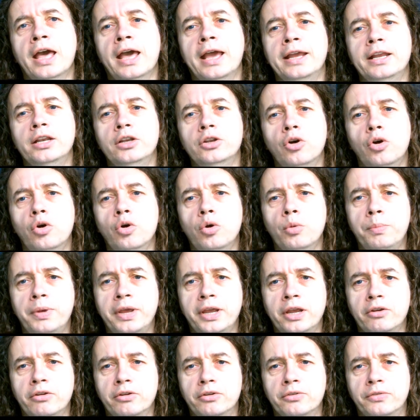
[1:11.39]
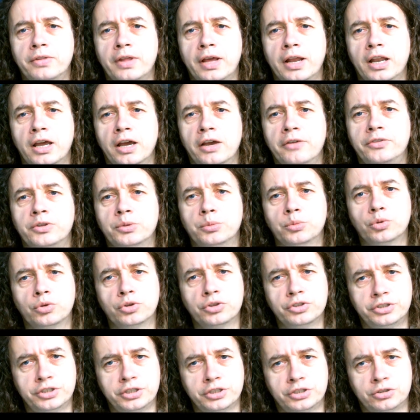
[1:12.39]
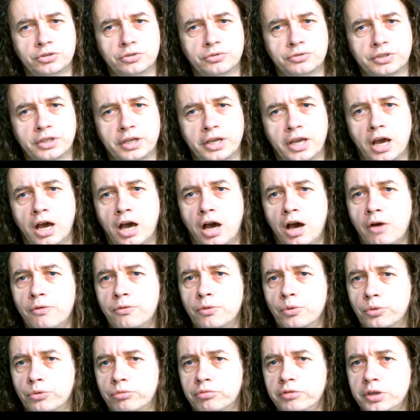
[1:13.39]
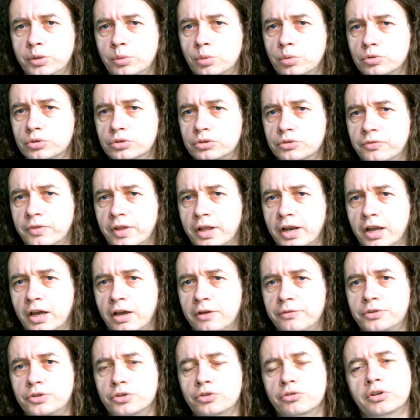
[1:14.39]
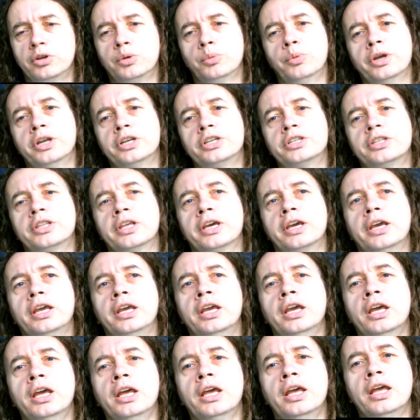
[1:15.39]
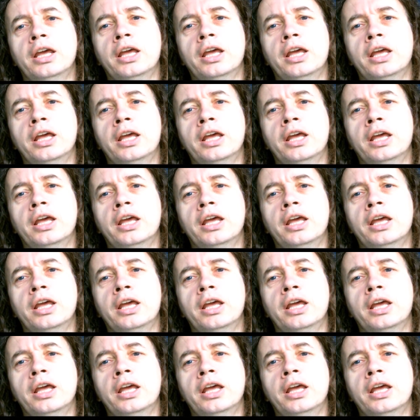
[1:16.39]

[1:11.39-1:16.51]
a long period of their life that will consist of, say, half or three quarters of their life, during which they